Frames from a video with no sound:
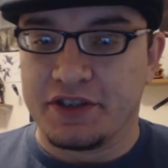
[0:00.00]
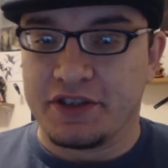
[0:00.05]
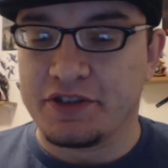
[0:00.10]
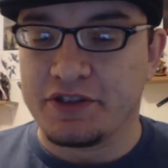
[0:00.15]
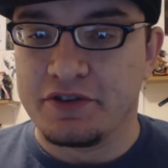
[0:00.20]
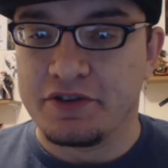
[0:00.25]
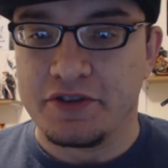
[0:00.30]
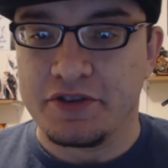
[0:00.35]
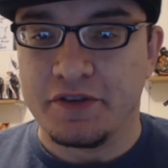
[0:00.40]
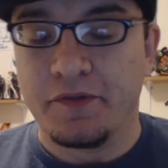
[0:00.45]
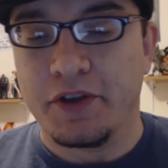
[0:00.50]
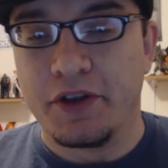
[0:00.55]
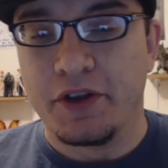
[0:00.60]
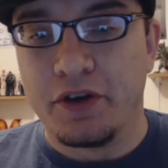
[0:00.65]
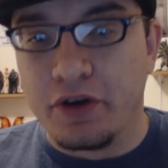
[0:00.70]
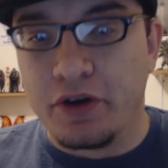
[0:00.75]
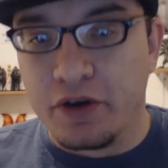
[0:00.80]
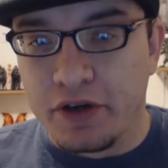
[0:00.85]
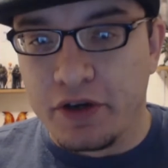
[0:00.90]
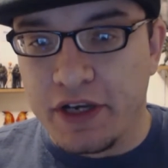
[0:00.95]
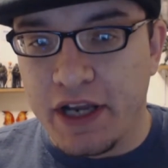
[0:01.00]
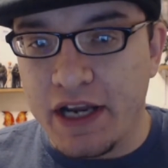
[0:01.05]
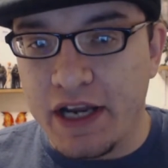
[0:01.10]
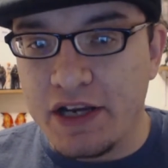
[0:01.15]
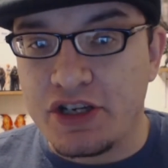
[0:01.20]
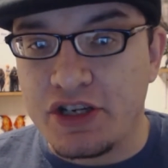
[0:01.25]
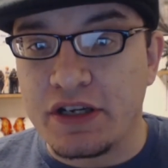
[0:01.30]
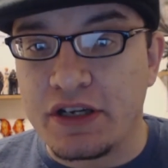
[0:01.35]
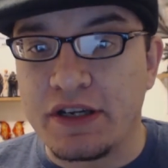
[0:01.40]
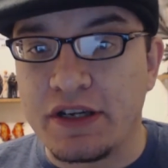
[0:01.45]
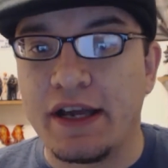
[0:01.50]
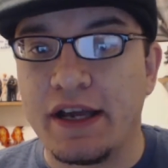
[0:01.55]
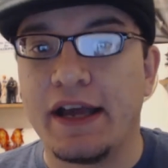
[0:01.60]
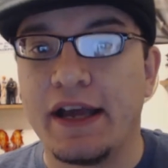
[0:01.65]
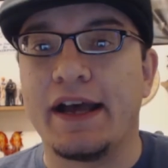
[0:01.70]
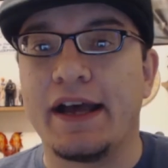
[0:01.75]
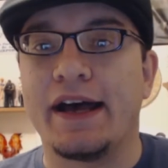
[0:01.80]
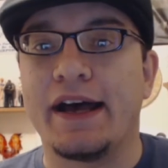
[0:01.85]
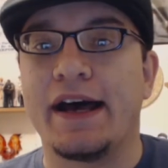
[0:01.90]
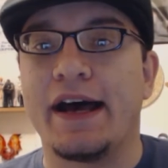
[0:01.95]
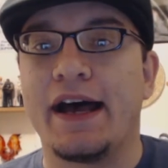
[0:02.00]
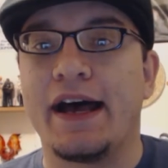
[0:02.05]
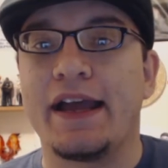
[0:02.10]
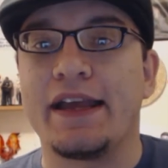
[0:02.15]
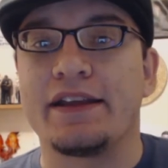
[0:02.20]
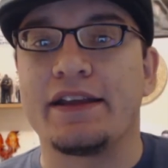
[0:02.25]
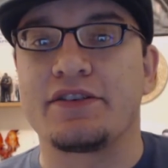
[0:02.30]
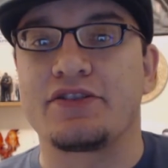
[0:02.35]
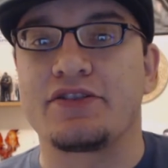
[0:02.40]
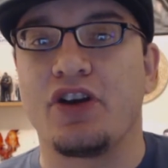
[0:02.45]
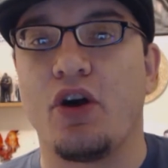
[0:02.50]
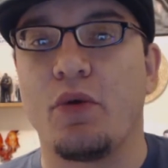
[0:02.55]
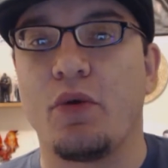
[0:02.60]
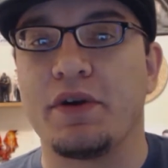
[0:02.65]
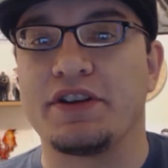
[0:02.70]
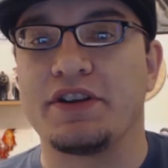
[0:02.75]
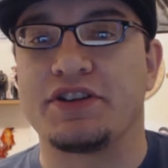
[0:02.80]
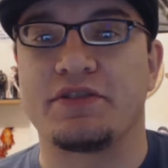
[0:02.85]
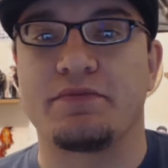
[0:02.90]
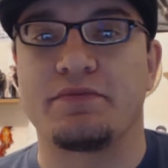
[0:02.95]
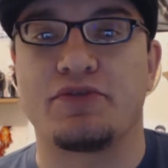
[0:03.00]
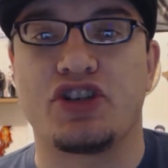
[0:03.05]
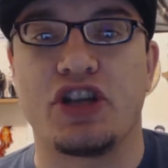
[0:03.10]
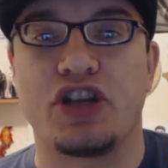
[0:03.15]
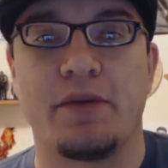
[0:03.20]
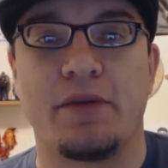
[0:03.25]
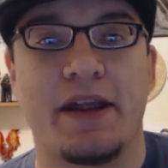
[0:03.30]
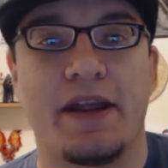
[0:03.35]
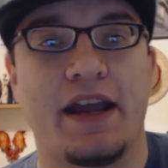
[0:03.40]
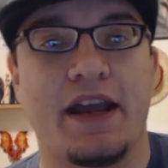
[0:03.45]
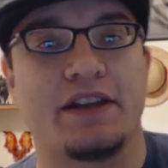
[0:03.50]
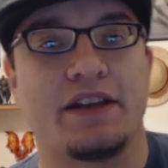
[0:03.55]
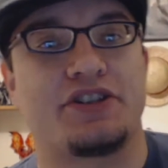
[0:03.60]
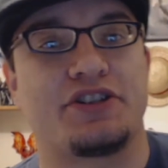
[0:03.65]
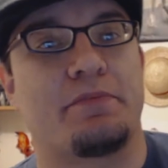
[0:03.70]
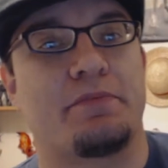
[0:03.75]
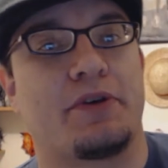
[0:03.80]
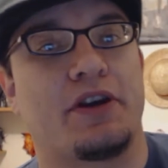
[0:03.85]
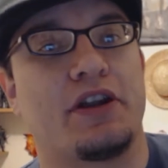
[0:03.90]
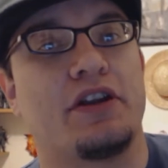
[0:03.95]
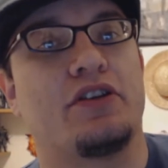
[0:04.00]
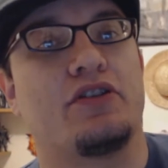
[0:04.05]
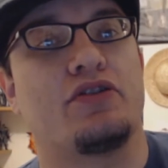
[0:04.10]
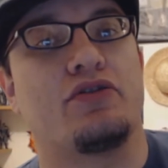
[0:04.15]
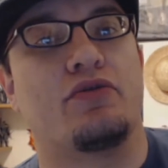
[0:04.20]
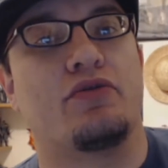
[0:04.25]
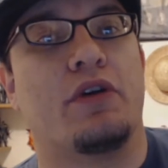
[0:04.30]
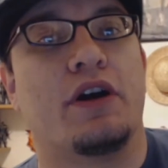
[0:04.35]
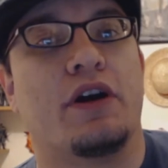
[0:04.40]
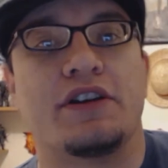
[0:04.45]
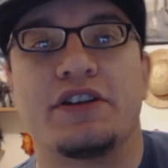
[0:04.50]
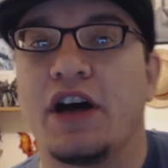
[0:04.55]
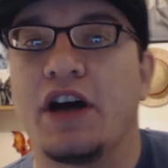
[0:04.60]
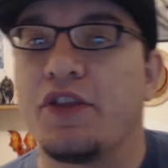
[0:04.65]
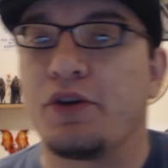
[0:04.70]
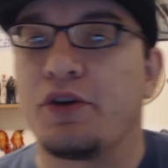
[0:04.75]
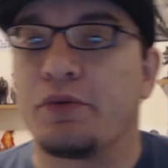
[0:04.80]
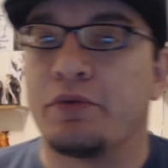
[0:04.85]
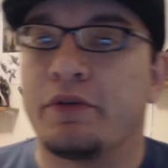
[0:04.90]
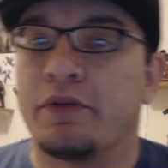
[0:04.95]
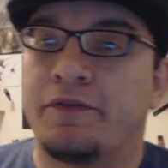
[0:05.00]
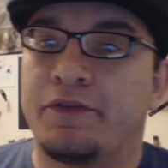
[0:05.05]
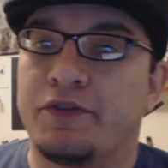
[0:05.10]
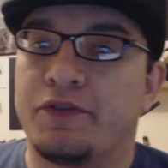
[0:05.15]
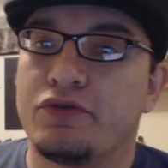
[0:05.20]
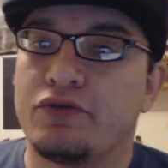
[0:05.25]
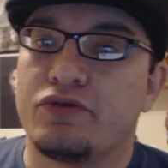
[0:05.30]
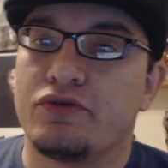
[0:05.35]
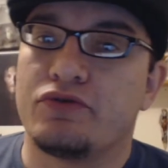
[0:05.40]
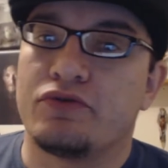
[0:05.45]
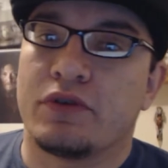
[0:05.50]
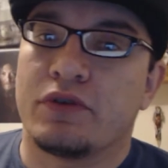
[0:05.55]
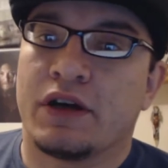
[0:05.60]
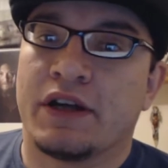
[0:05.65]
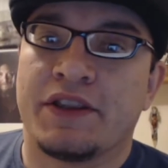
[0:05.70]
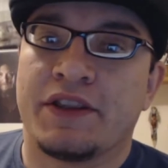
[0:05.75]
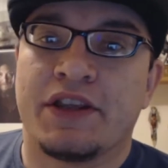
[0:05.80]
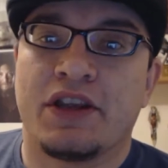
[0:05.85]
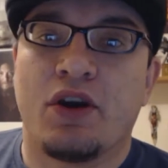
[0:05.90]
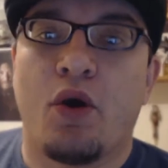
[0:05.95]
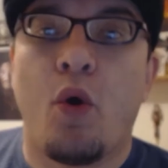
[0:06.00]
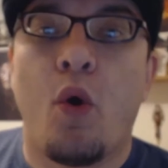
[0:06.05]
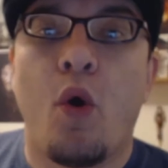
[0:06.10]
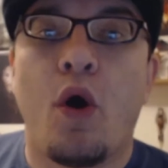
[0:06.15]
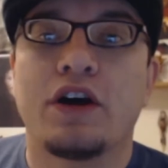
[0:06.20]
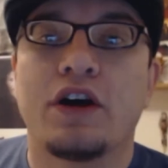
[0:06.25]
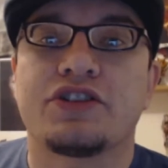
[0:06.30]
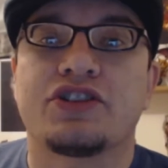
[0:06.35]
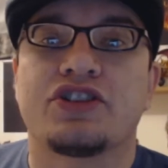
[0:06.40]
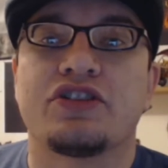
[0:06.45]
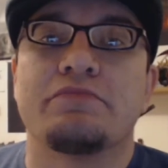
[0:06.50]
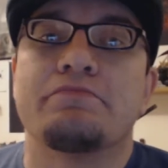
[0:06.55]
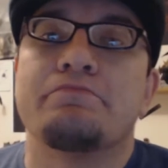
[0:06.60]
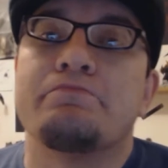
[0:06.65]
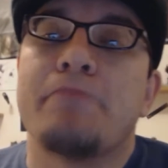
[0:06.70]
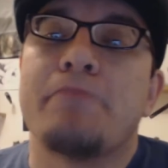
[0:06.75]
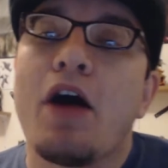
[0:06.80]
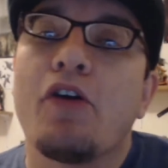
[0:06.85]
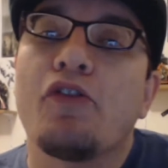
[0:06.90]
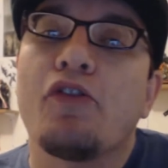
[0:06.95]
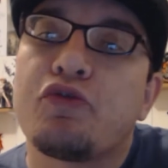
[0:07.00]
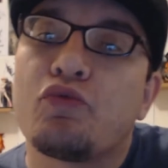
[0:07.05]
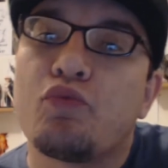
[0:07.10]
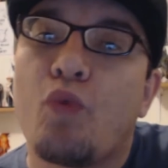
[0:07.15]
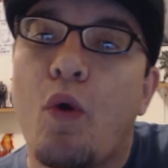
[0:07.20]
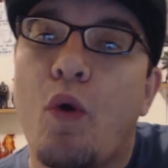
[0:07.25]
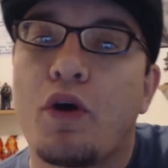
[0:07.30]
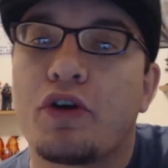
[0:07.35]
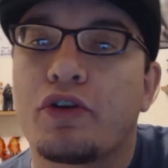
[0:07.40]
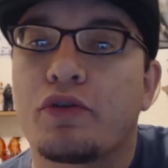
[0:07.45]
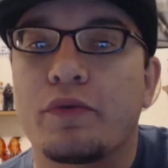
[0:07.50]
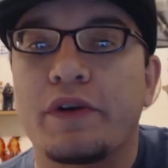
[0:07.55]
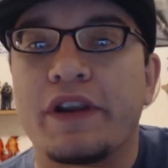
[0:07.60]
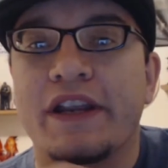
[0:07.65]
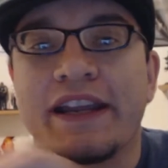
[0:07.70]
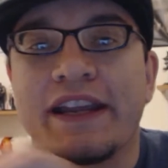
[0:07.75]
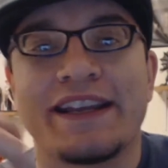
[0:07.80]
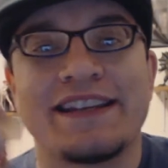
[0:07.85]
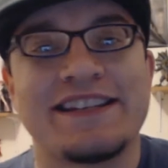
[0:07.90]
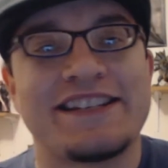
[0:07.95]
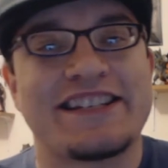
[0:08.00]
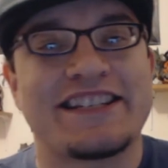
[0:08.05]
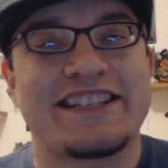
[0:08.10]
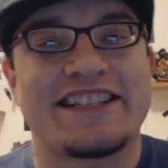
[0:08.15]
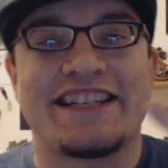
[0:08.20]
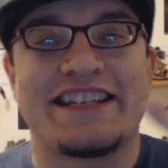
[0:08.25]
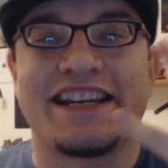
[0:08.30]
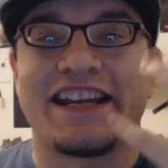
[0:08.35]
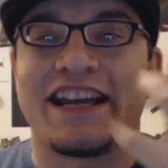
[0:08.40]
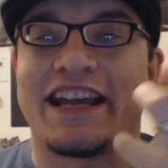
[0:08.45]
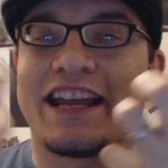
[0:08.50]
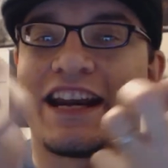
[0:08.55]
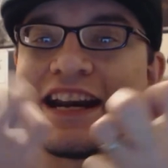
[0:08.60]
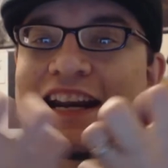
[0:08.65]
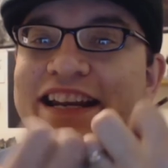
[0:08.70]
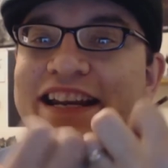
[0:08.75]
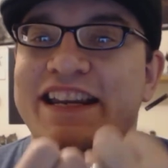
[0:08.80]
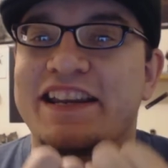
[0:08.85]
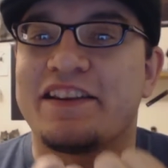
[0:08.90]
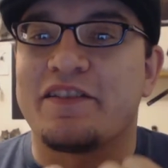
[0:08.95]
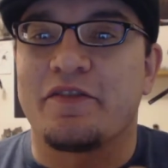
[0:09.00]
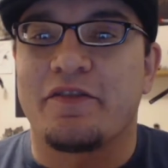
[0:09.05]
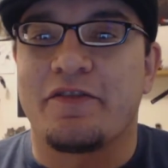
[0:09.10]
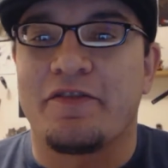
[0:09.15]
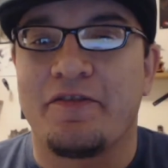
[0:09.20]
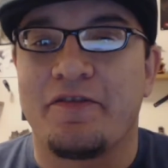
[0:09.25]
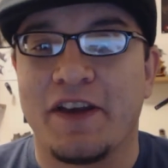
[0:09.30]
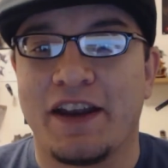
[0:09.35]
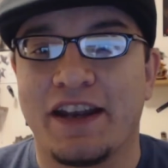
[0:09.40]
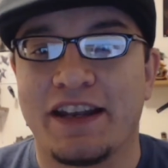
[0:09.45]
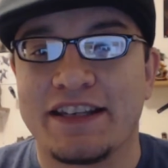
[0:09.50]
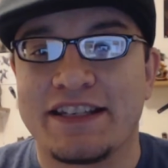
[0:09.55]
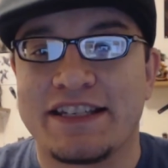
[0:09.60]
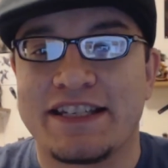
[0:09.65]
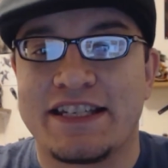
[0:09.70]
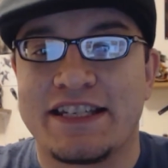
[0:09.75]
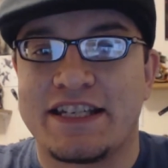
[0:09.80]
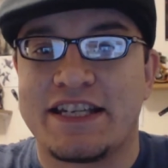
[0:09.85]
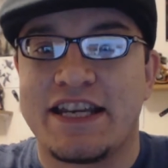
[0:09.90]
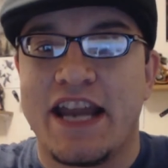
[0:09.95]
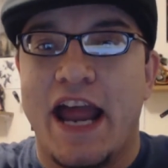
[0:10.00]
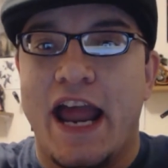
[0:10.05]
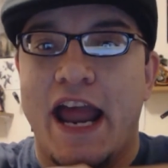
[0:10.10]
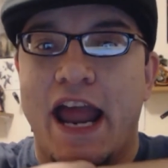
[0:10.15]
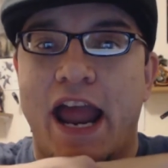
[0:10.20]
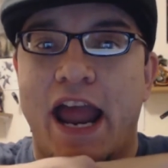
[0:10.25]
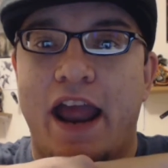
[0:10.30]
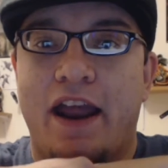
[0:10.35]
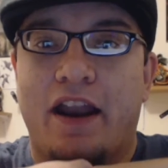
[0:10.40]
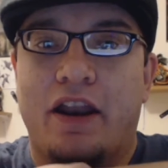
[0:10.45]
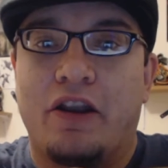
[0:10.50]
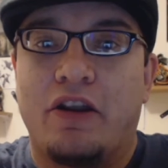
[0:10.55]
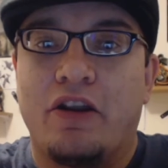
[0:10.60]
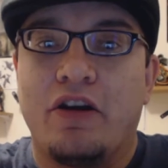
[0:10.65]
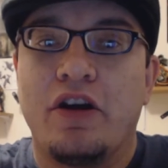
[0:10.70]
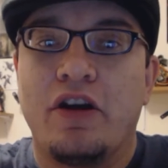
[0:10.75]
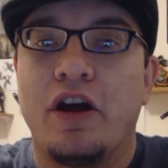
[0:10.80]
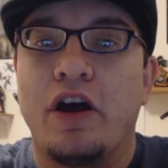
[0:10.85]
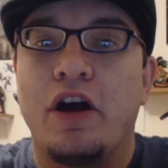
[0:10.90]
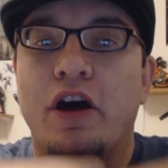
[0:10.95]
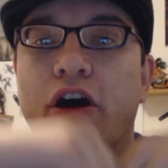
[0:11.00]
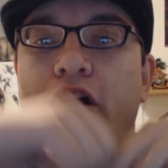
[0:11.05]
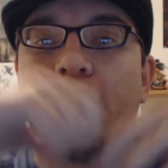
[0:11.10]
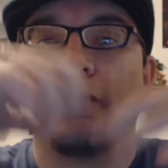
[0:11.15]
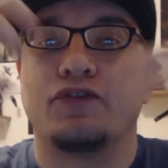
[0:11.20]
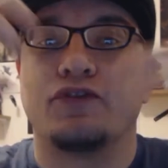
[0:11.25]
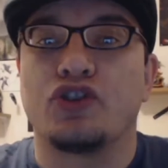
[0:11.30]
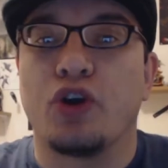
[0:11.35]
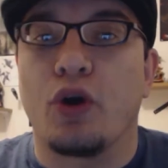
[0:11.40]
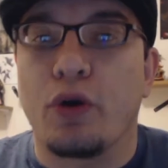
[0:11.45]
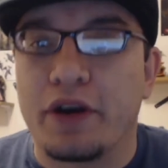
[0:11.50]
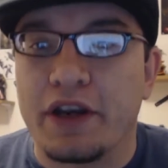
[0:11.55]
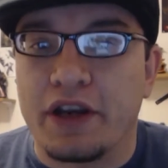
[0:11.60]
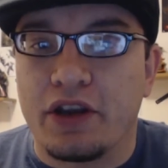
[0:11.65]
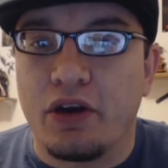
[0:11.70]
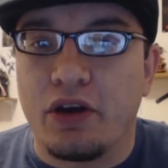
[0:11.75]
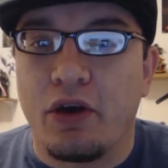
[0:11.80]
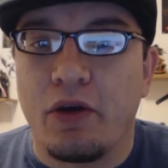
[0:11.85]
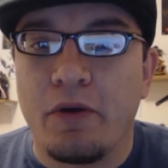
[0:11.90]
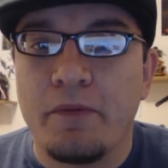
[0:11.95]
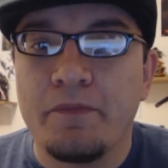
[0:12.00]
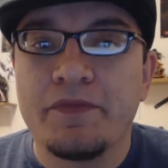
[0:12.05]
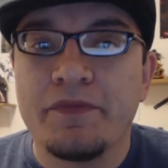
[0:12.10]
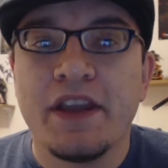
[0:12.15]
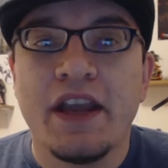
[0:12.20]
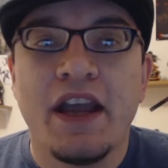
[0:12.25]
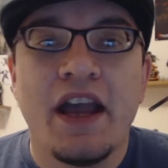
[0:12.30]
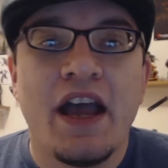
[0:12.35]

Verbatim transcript: and sisters of the Nerd Nation. I, as always, am Jim here to bring you another review on the awesome mouth-watering and just ingredient-filled tale of Toriko.